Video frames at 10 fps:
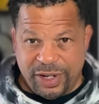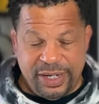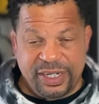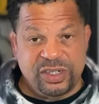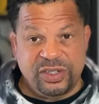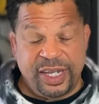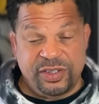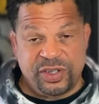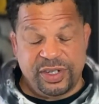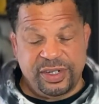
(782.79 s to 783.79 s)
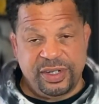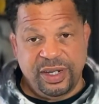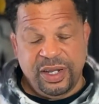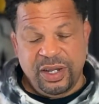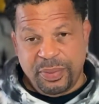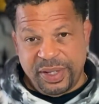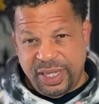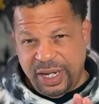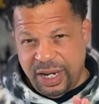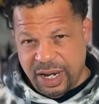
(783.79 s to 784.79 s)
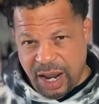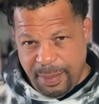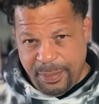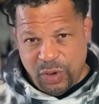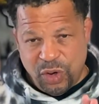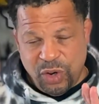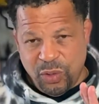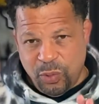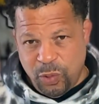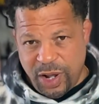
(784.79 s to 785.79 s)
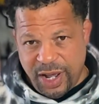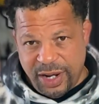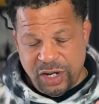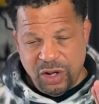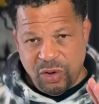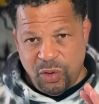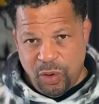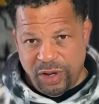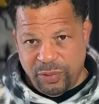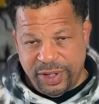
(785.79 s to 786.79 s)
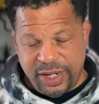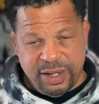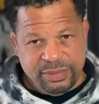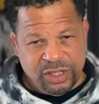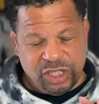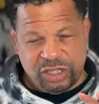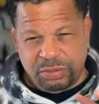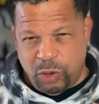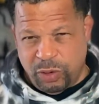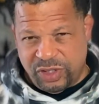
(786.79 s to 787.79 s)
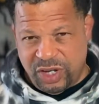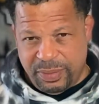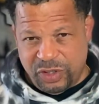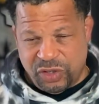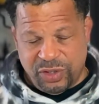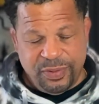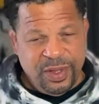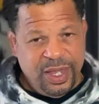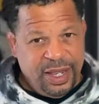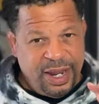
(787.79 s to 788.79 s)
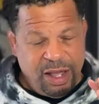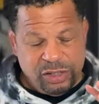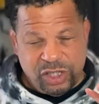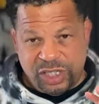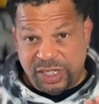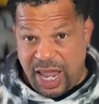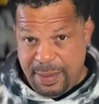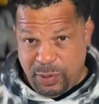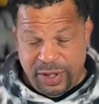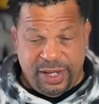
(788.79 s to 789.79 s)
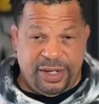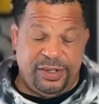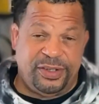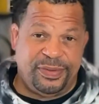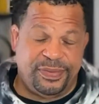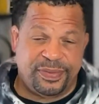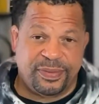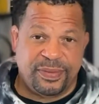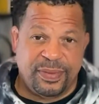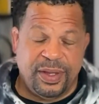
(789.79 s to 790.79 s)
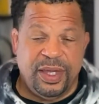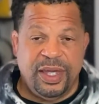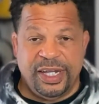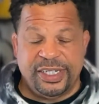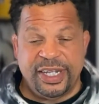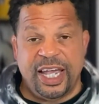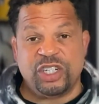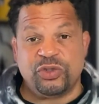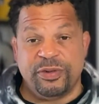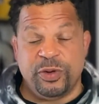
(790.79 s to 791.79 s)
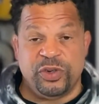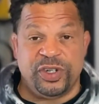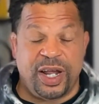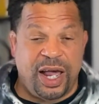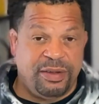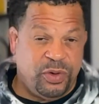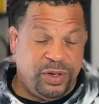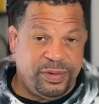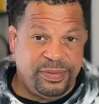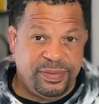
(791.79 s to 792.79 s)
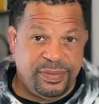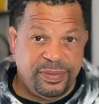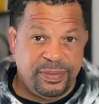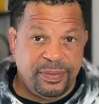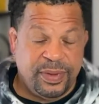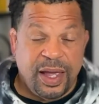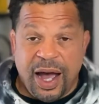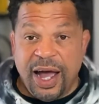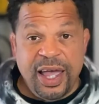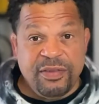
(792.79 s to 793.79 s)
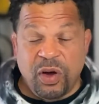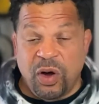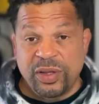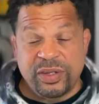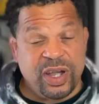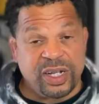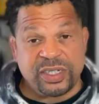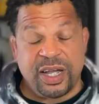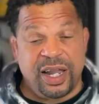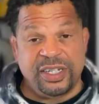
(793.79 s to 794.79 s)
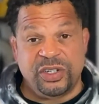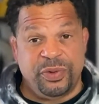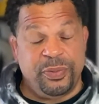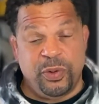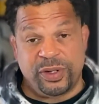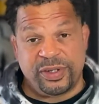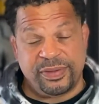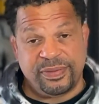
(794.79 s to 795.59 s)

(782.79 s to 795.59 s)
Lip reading: It doesn't taste good. But the number one oil when it comes to smoke temperature and how stable it is extra virgin olive oil. I have all the toxicology reports.